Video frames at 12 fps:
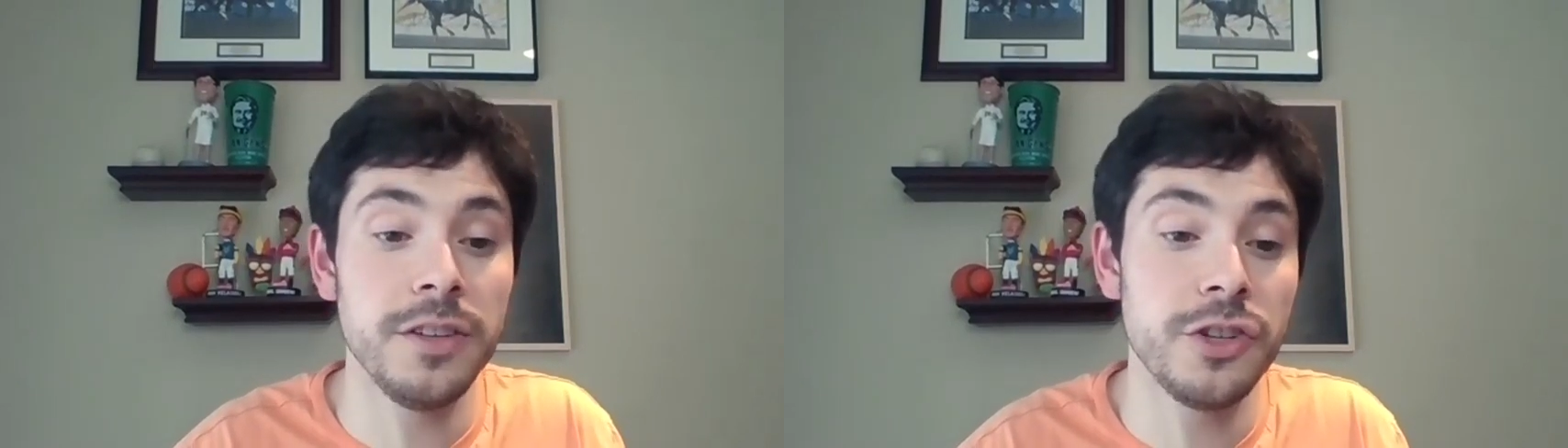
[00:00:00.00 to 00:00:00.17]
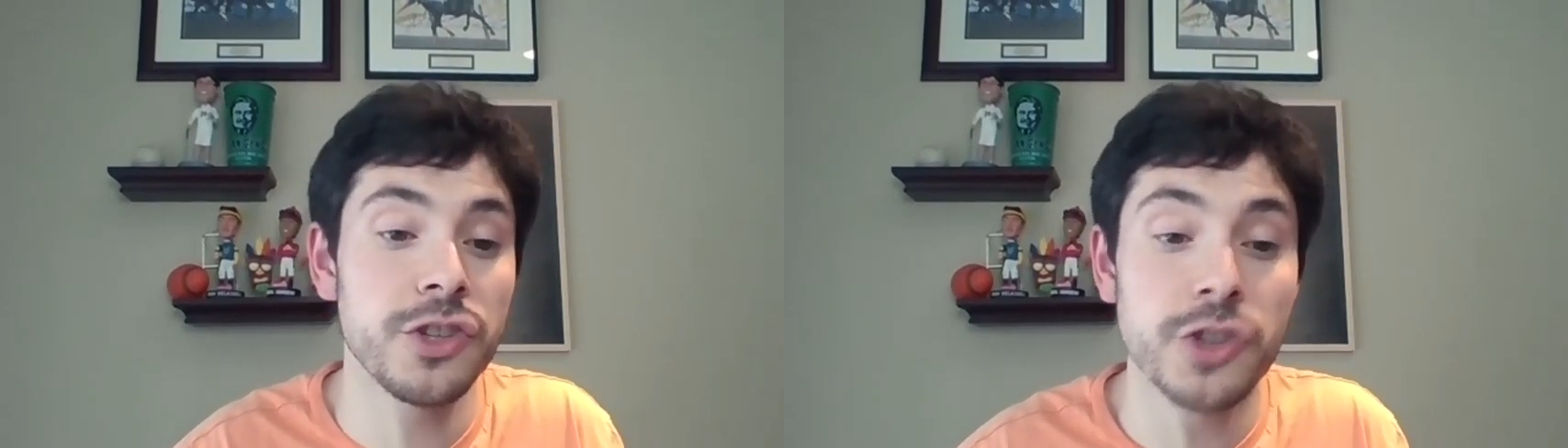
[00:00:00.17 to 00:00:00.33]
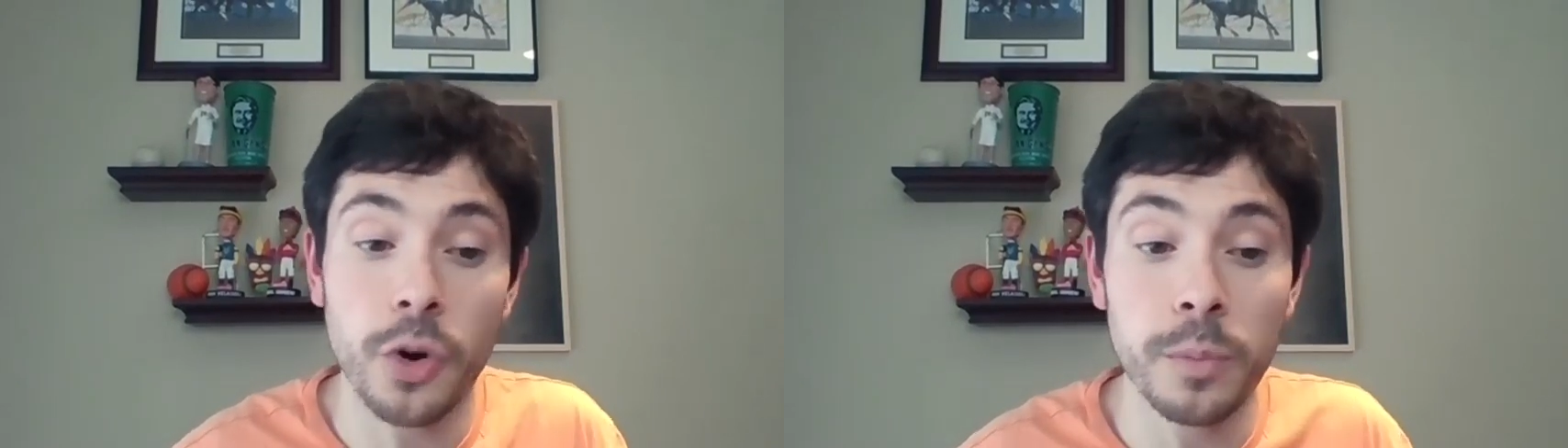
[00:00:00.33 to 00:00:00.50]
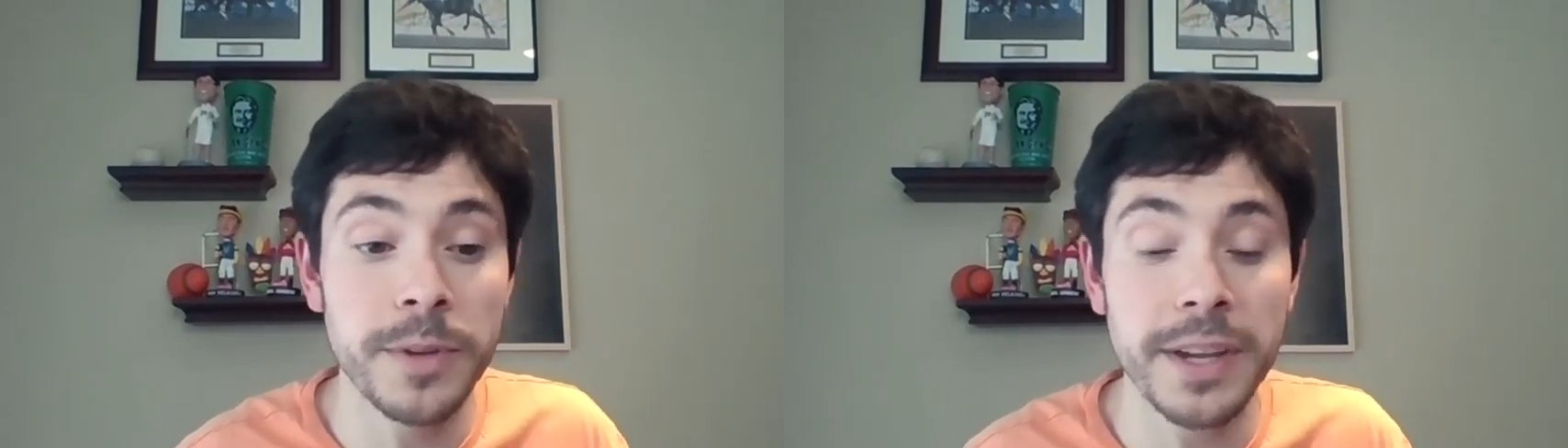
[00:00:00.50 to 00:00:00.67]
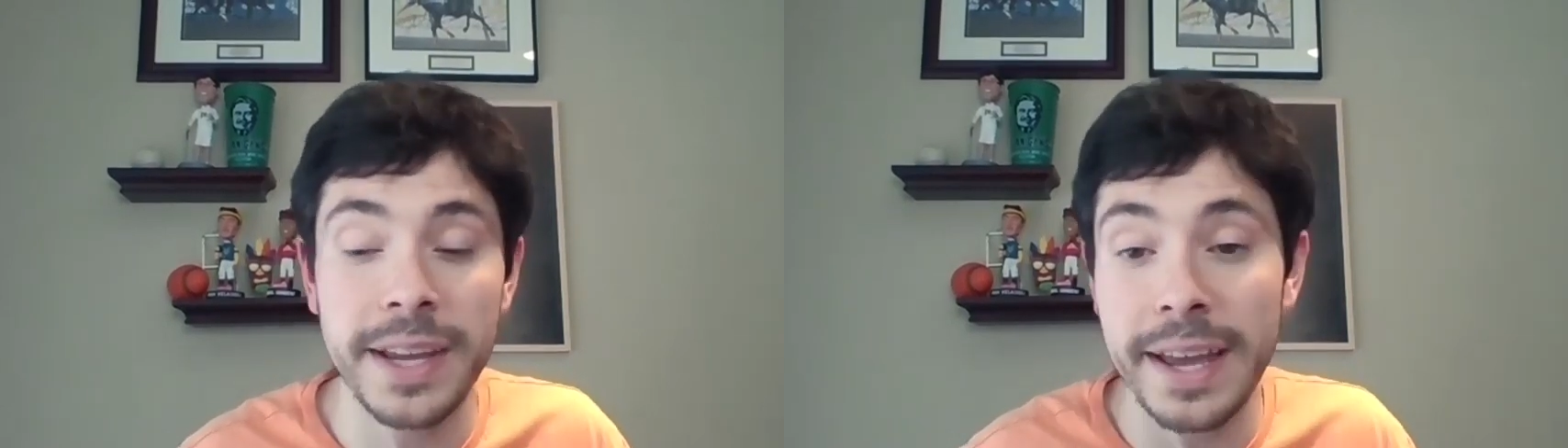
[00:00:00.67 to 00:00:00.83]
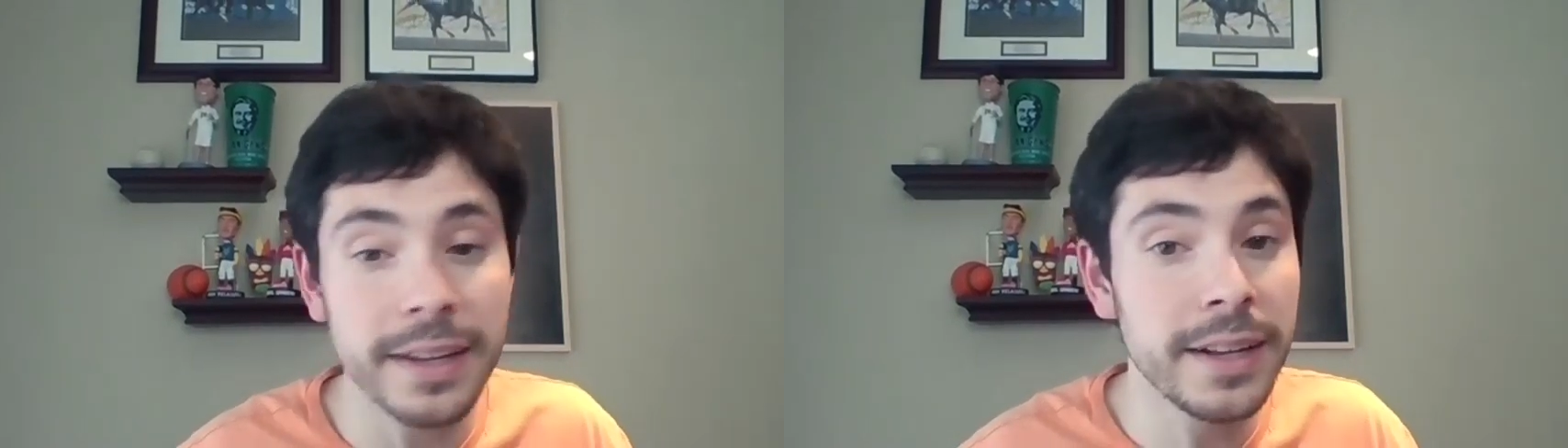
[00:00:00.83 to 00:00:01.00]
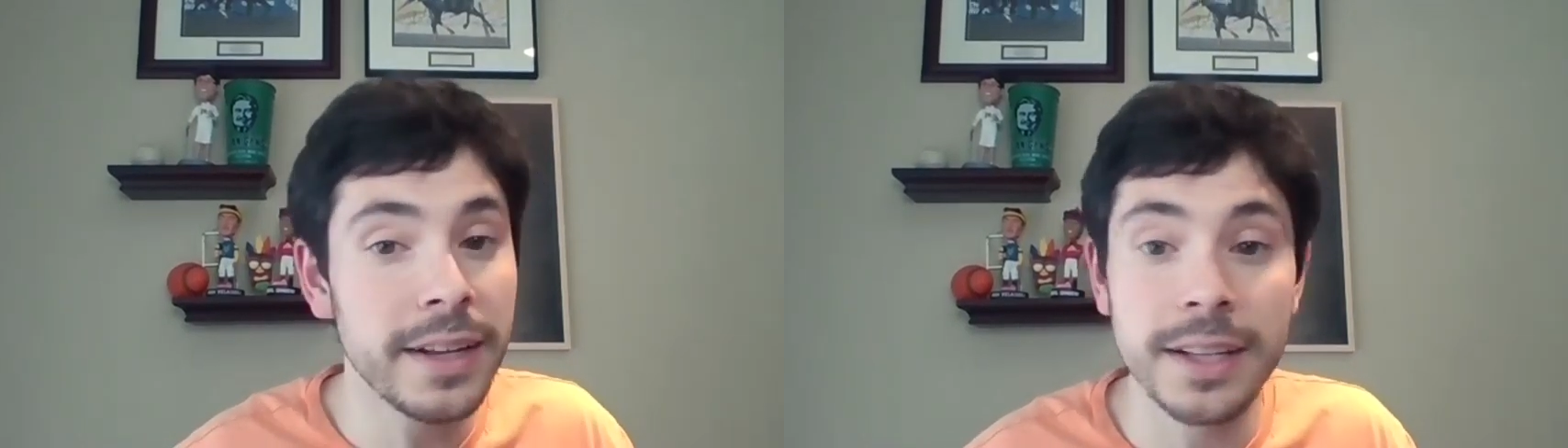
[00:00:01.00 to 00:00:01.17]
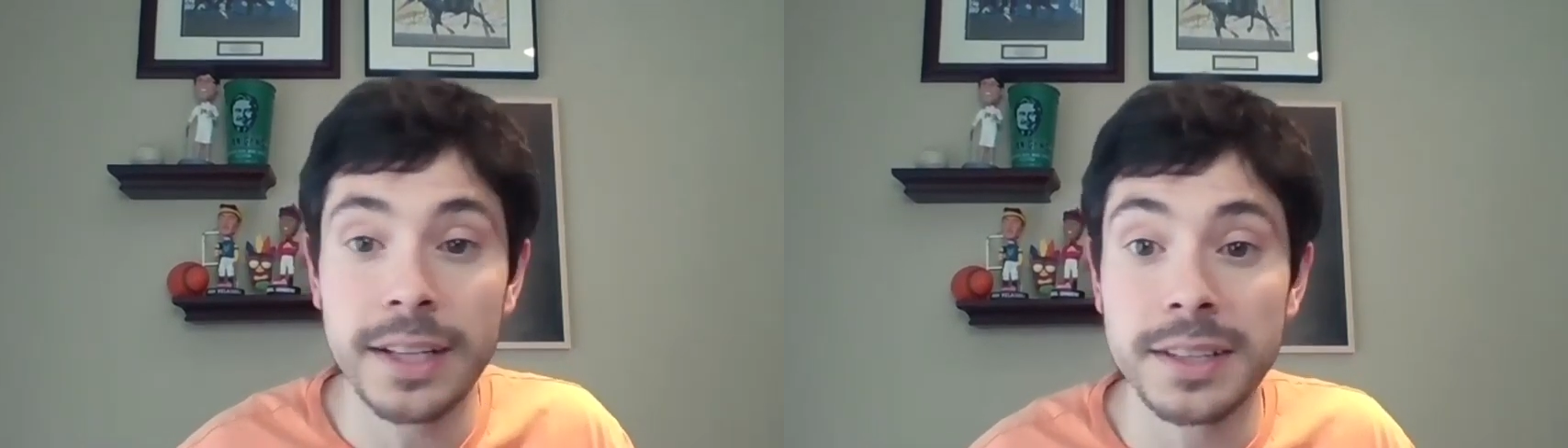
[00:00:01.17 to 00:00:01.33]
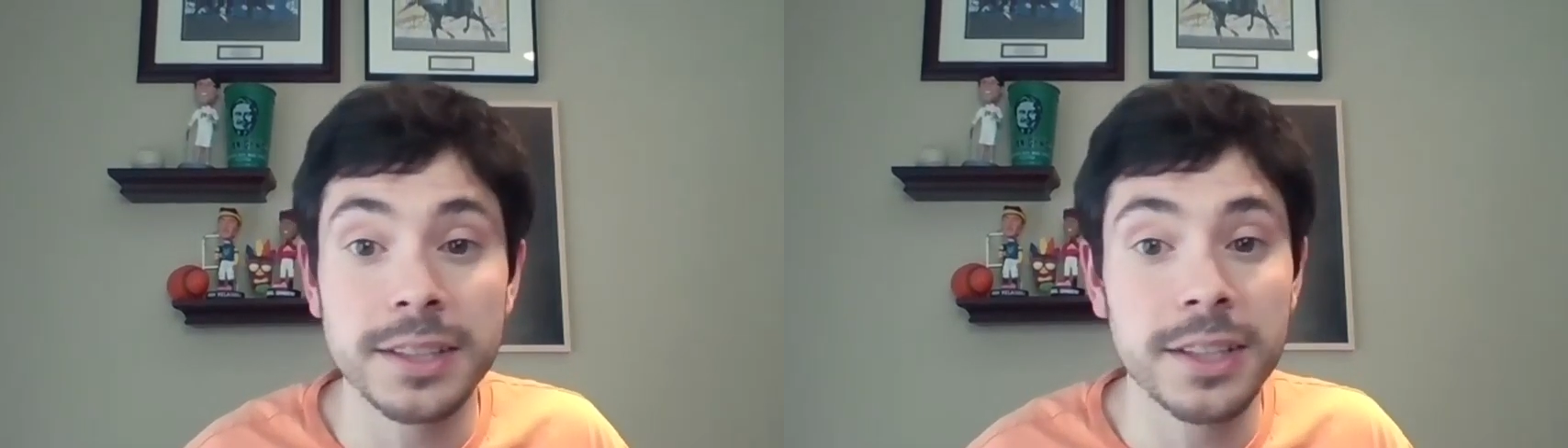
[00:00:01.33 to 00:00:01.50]
You just hope to get
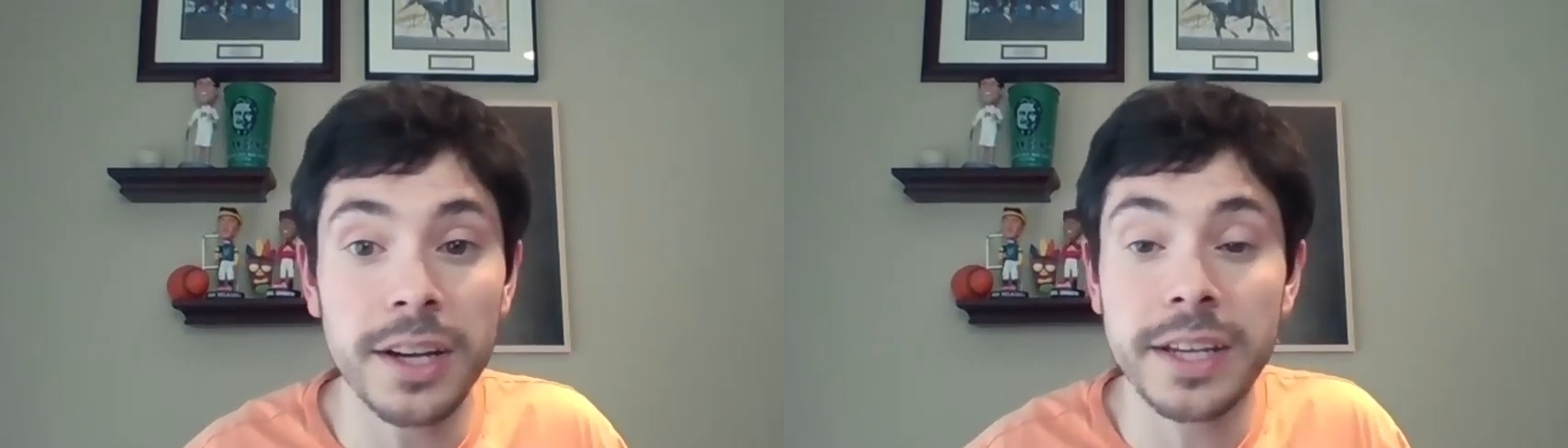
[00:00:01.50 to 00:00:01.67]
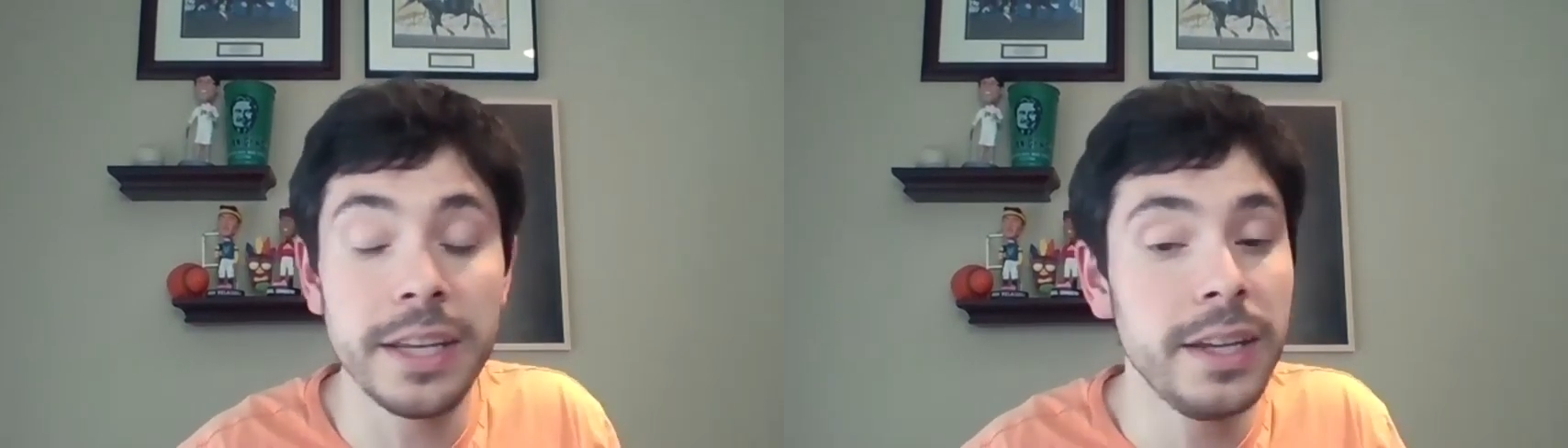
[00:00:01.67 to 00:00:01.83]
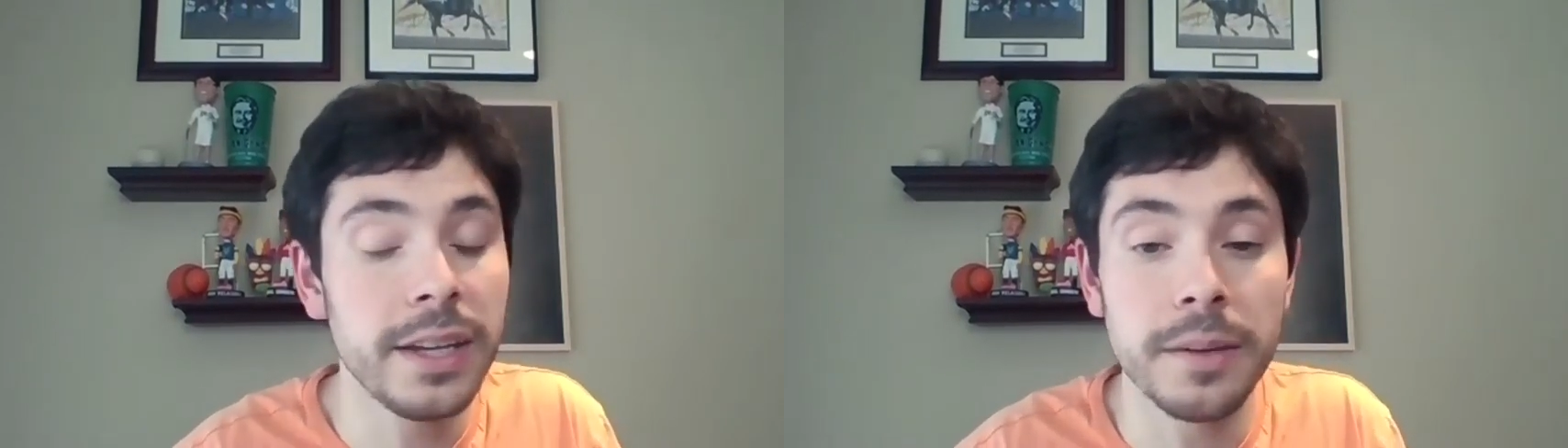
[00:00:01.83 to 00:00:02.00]
lucky,